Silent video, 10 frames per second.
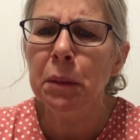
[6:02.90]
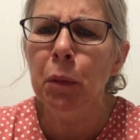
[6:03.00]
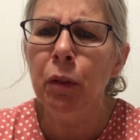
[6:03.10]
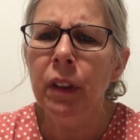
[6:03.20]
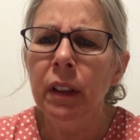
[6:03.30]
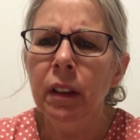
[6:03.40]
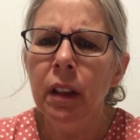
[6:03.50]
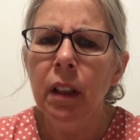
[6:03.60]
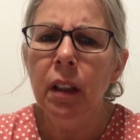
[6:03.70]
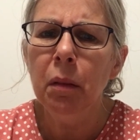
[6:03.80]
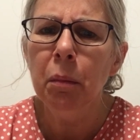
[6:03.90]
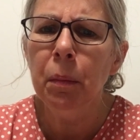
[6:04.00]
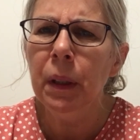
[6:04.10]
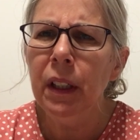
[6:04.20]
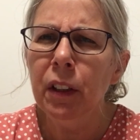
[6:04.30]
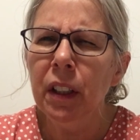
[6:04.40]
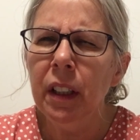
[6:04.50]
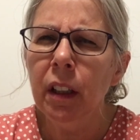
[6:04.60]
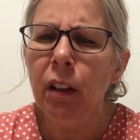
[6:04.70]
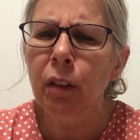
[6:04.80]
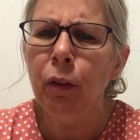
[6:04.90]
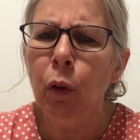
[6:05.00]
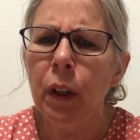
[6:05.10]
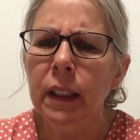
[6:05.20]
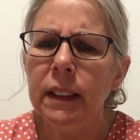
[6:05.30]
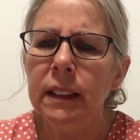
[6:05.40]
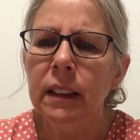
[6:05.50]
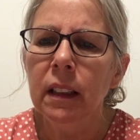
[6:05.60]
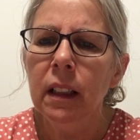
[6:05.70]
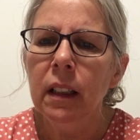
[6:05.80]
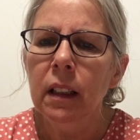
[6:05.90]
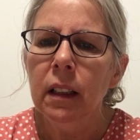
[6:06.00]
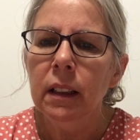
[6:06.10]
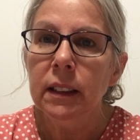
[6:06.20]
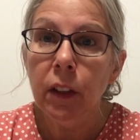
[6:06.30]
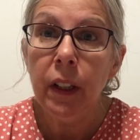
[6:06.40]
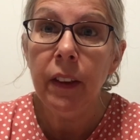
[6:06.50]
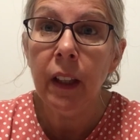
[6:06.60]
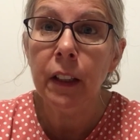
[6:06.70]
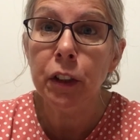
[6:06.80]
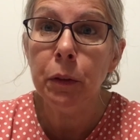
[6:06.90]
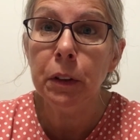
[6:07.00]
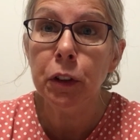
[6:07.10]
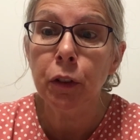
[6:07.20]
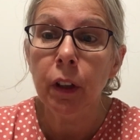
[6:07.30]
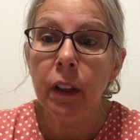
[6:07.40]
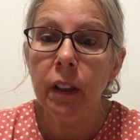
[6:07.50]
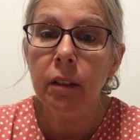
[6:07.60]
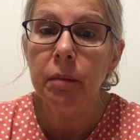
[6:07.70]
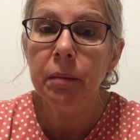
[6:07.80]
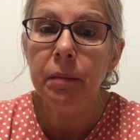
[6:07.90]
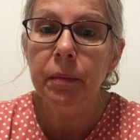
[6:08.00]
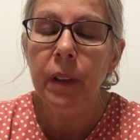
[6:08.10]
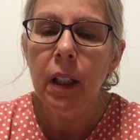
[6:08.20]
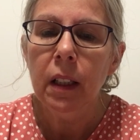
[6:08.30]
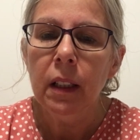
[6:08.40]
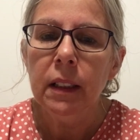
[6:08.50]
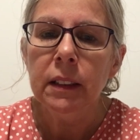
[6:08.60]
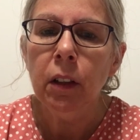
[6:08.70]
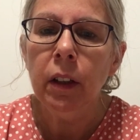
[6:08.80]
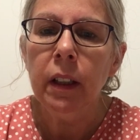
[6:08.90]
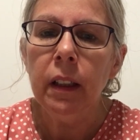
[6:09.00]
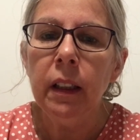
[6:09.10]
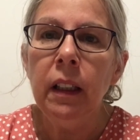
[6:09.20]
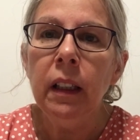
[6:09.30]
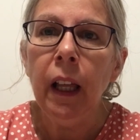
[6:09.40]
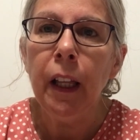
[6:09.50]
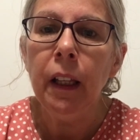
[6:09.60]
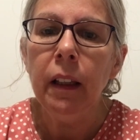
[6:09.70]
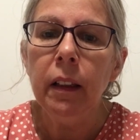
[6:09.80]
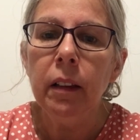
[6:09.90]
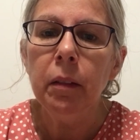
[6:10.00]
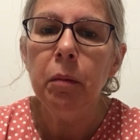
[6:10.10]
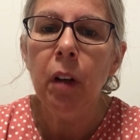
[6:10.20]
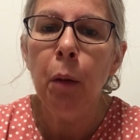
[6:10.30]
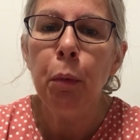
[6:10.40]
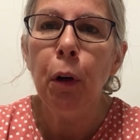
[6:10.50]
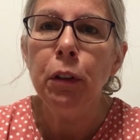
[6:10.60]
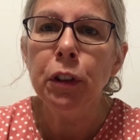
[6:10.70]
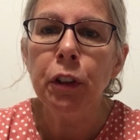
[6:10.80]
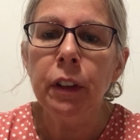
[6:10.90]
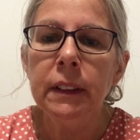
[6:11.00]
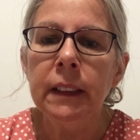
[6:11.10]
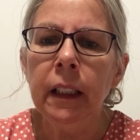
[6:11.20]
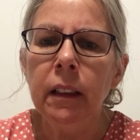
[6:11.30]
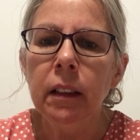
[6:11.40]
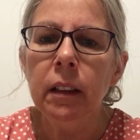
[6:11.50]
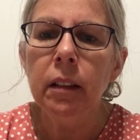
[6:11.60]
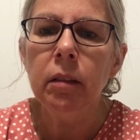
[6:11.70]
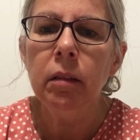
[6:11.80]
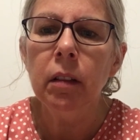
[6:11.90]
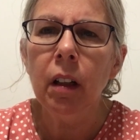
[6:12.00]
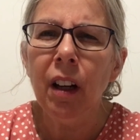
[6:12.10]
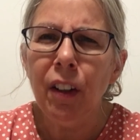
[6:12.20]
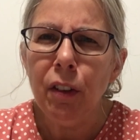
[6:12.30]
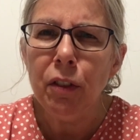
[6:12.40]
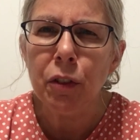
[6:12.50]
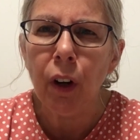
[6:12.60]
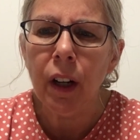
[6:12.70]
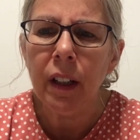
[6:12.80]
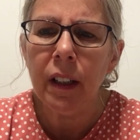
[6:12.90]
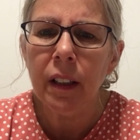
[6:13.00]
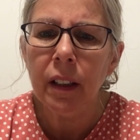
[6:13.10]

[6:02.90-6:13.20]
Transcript: moving, but he couldn't hear her voice. So he thought she was drunk. So Eli approached her and said, are you drunk?